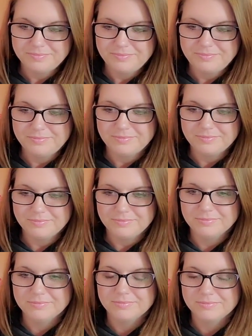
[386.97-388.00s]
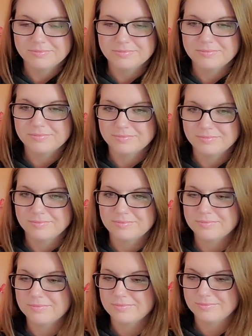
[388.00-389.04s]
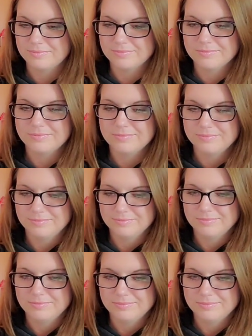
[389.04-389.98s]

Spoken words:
The person shown says nothing.